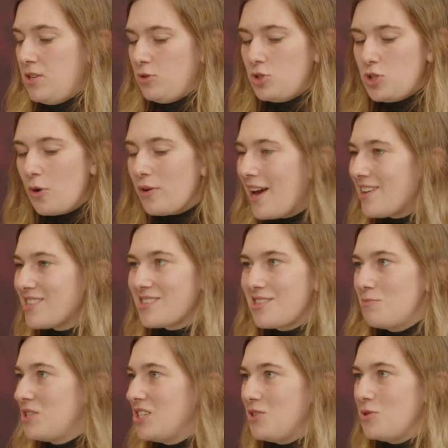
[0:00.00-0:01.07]
Don't ask
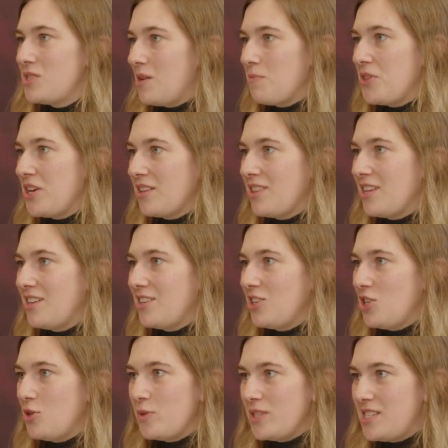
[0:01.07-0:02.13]
them to do something that
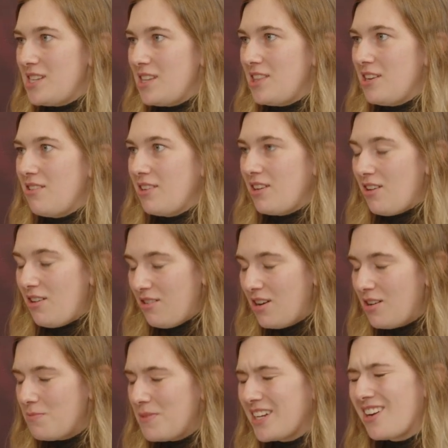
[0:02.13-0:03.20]
you would sit there and go, oh
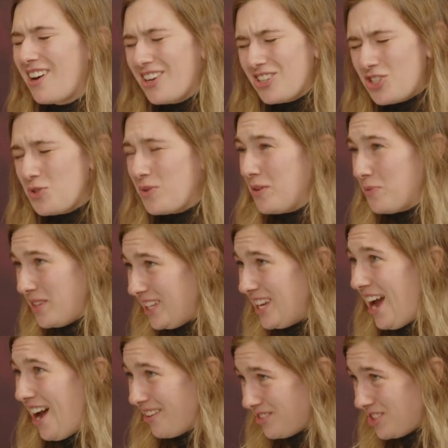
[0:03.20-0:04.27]
my gosh, do I really
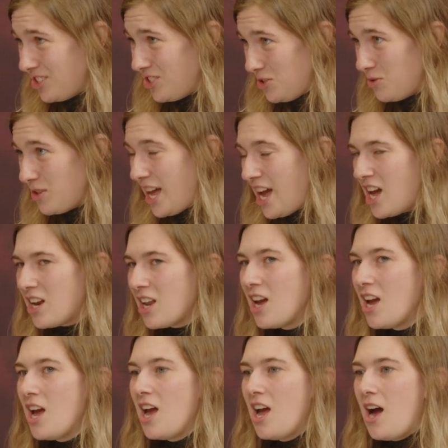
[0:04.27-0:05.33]
have to do that?
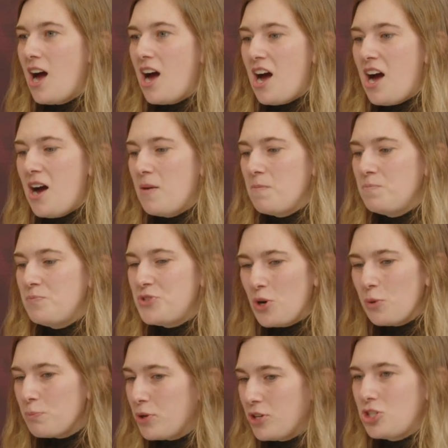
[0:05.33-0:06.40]

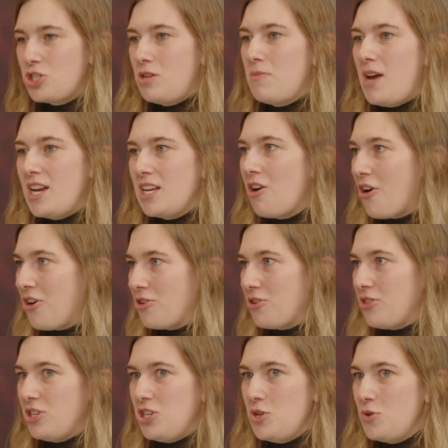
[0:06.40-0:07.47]
Don't push them any harder
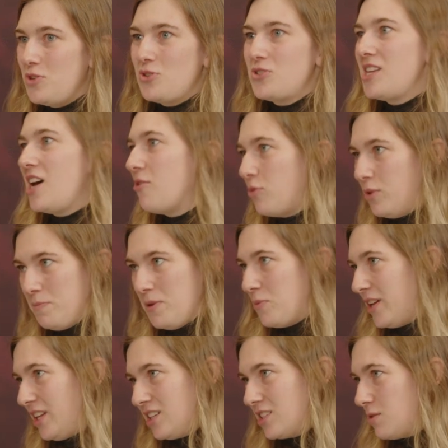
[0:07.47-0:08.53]
than you yourself would be
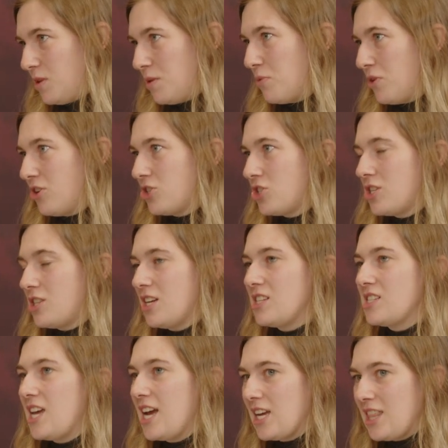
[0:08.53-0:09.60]
willing to be pushed. Things
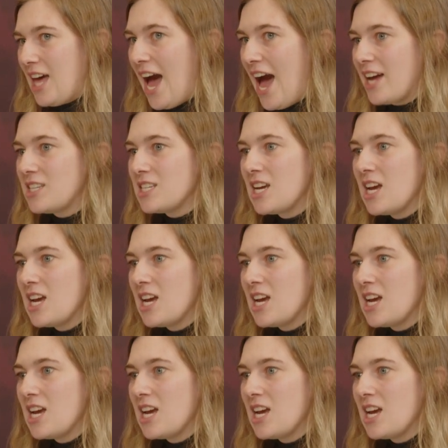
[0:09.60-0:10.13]
like that.